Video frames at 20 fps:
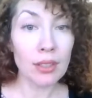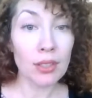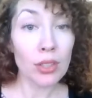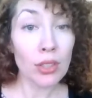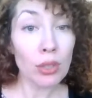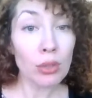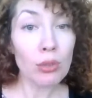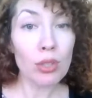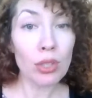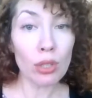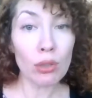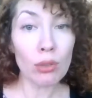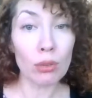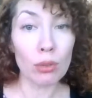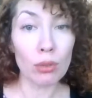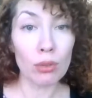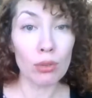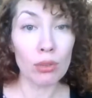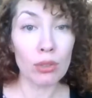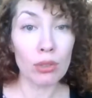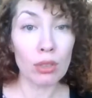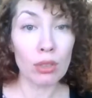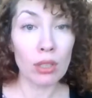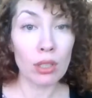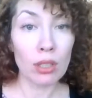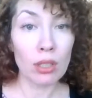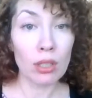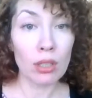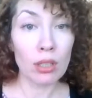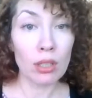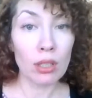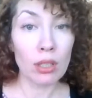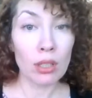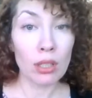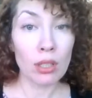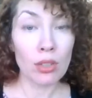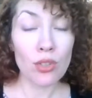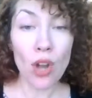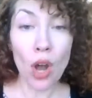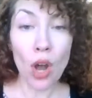You do.
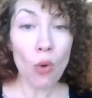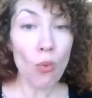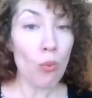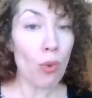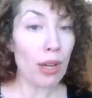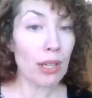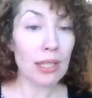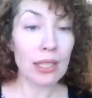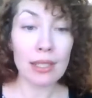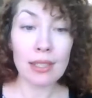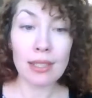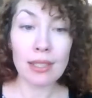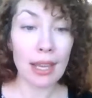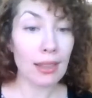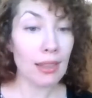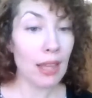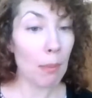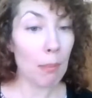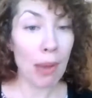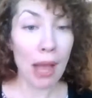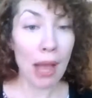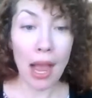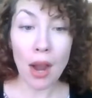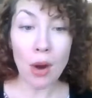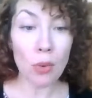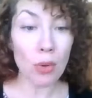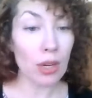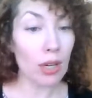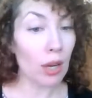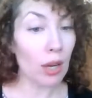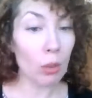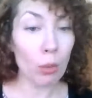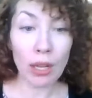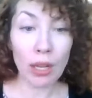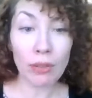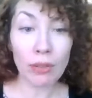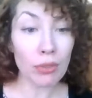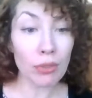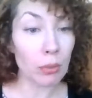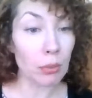No one can take that power
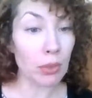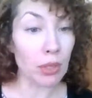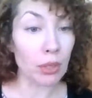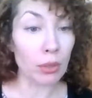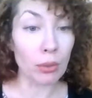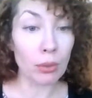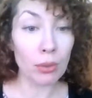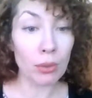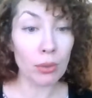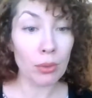away from you.